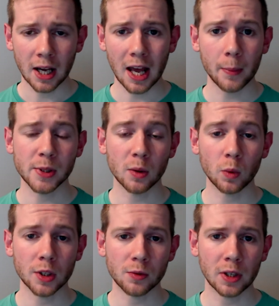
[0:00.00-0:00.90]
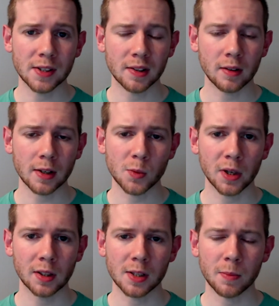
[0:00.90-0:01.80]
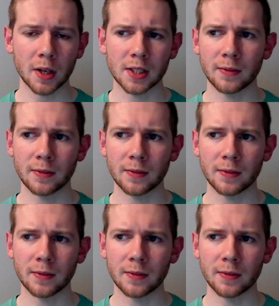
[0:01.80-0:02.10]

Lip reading: Episode 1 is releasing next week, and it's by